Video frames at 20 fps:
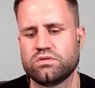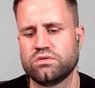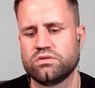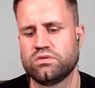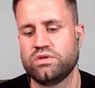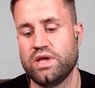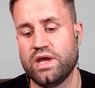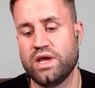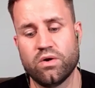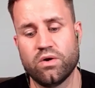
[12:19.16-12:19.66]

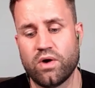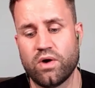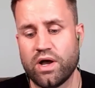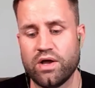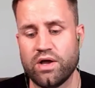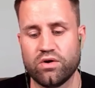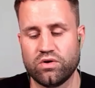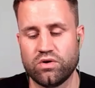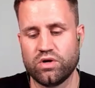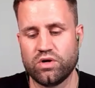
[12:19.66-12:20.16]
Yeah, no, I
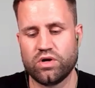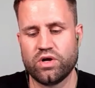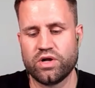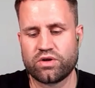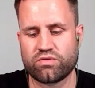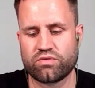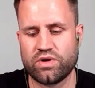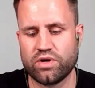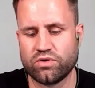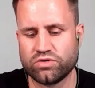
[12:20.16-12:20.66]

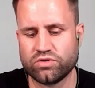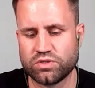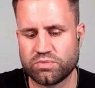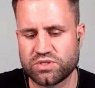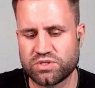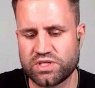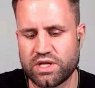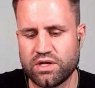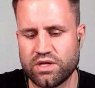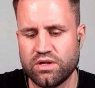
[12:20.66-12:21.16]
agree
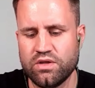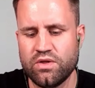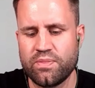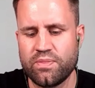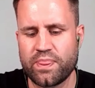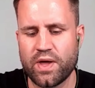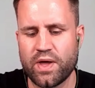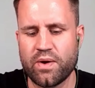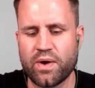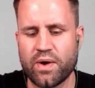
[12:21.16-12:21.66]
100%.
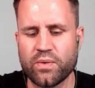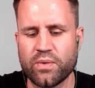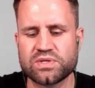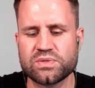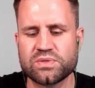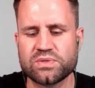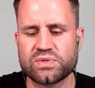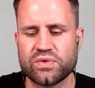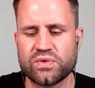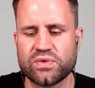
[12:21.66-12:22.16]
I also
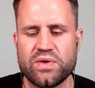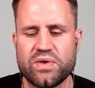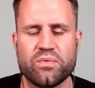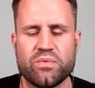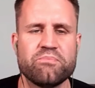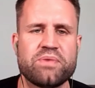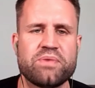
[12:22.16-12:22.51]
saw that you won